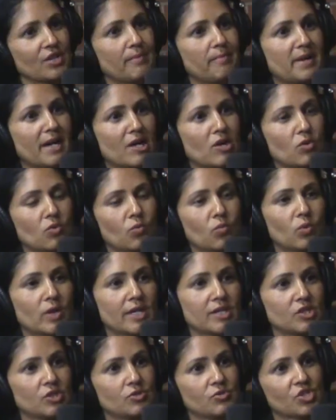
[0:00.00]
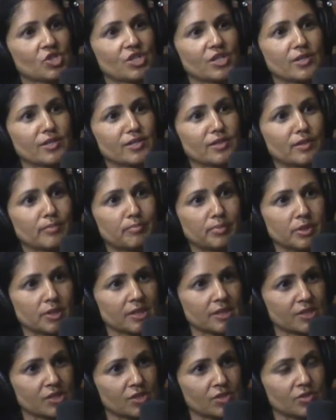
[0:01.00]
about what you share in the book
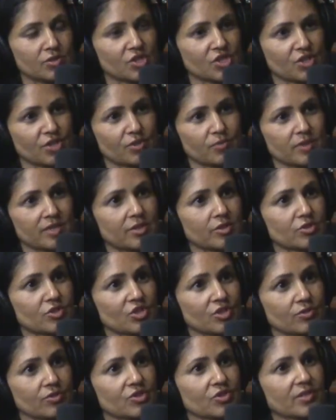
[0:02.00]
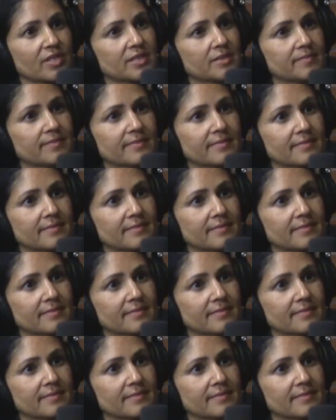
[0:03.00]
do you share with your children?